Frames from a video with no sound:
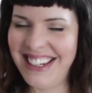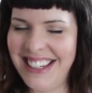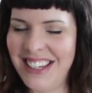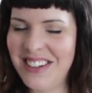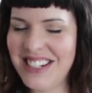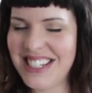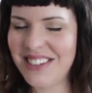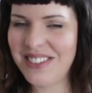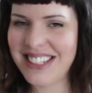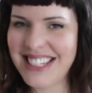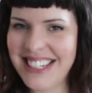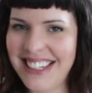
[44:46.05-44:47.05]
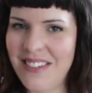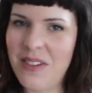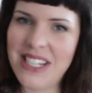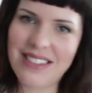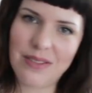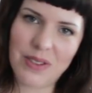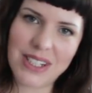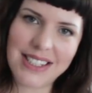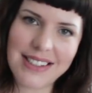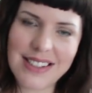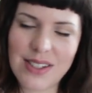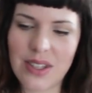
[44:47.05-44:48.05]
knitter to quilting and vice
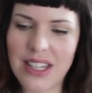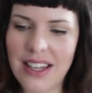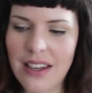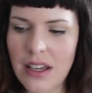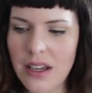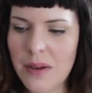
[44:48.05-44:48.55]
versa, so that